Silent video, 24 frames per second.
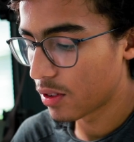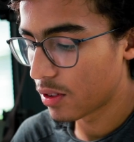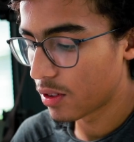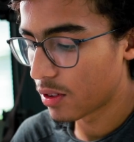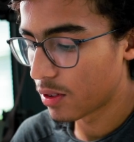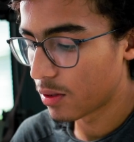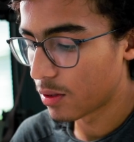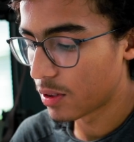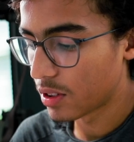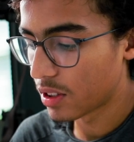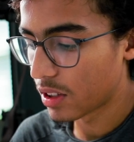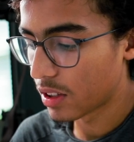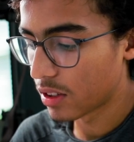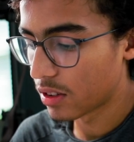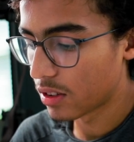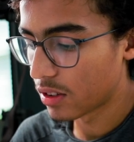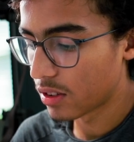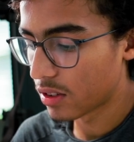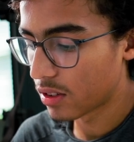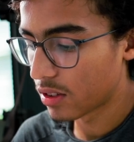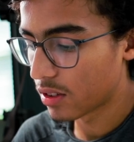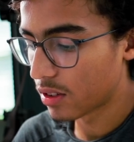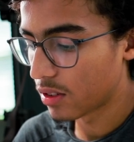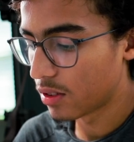which I'll
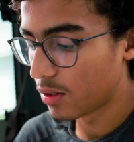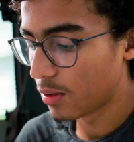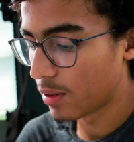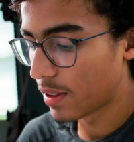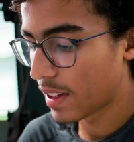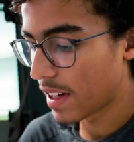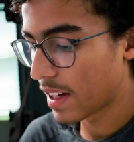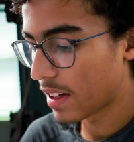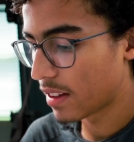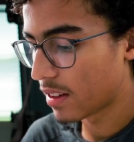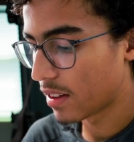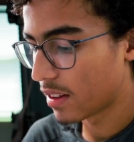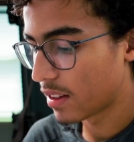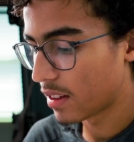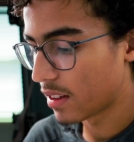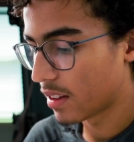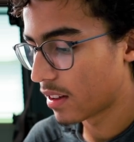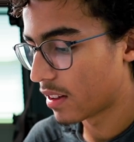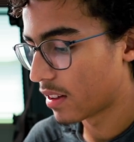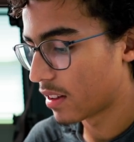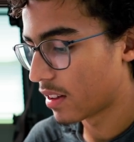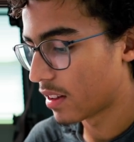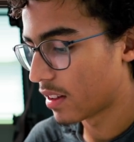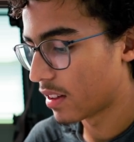just do that
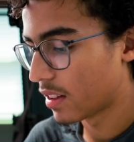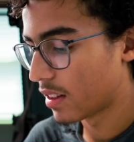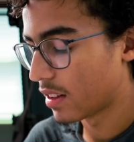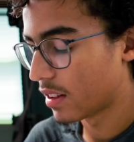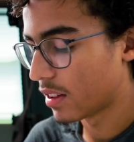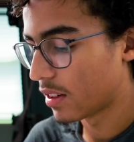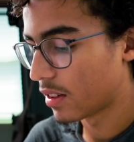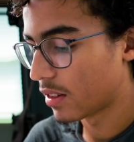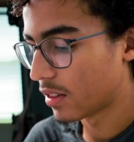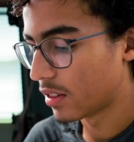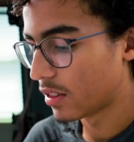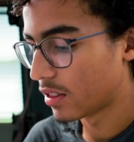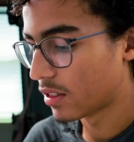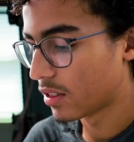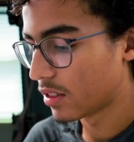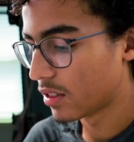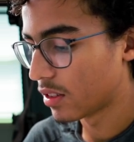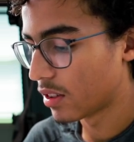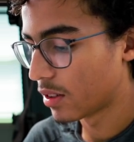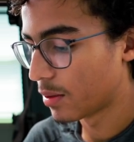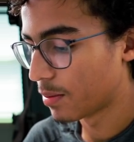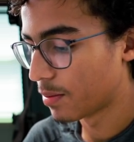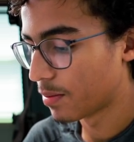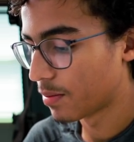and then insert
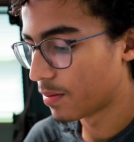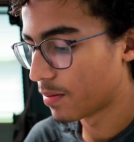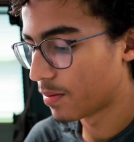them.